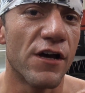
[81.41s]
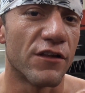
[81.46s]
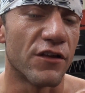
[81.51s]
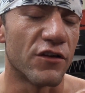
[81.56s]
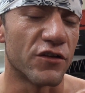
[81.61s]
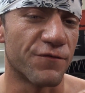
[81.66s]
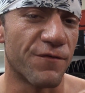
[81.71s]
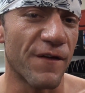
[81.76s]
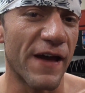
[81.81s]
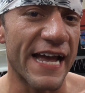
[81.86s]

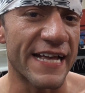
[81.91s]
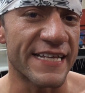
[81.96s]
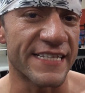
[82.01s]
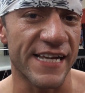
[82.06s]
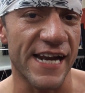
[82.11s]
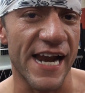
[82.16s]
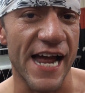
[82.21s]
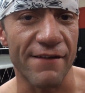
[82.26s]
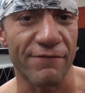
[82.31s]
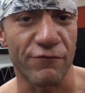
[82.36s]
those fans
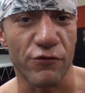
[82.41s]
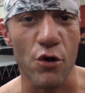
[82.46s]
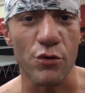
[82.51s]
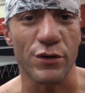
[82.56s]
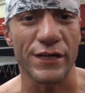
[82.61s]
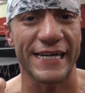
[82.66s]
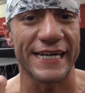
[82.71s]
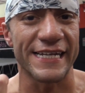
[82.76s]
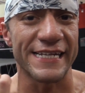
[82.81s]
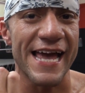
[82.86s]
that I have grown
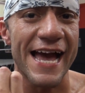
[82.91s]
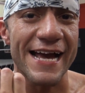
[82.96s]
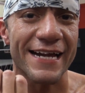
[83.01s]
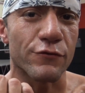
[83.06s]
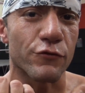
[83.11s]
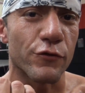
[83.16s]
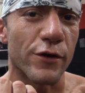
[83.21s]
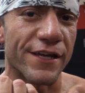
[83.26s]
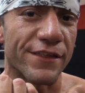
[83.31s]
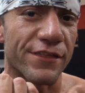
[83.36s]
to
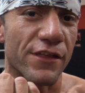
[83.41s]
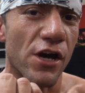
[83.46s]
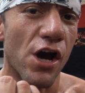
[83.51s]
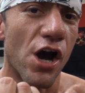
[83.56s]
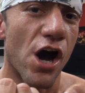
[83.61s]
connect with